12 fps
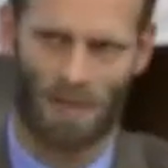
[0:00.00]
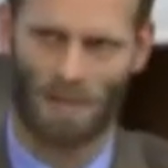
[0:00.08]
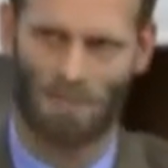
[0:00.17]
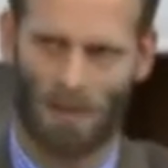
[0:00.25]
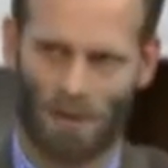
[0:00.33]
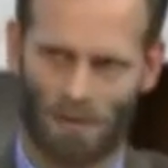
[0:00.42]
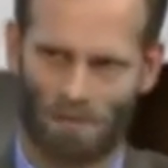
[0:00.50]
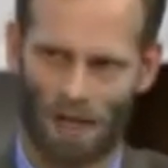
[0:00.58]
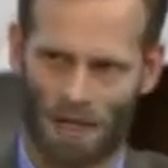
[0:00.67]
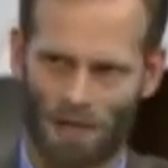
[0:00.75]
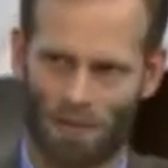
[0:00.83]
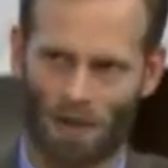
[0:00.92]
a death spiral in
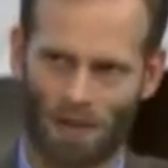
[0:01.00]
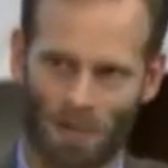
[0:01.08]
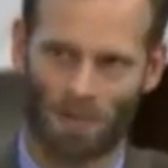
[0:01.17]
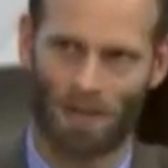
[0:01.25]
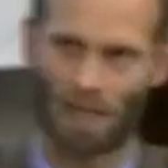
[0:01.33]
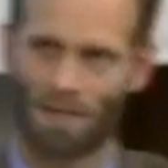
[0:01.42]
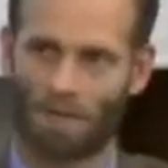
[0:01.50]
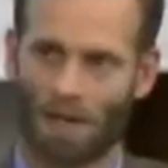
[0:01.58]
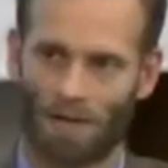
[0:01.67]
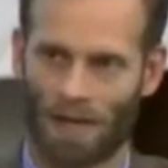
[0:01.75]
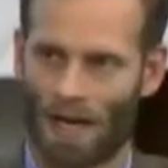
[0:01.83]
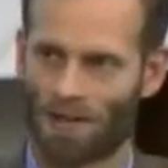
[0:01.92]
Maine's market or a death
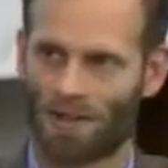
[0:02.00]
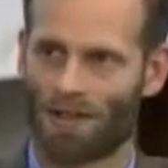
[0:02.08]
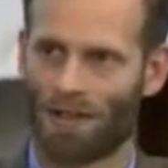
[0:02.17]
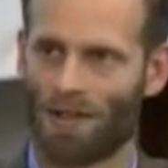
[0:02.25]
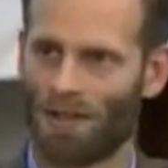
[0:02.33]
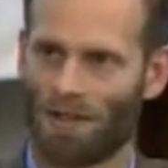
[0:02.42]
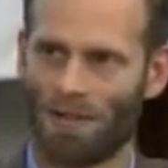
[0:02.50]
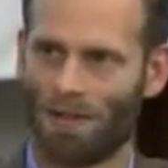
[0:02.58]
spiral nationally,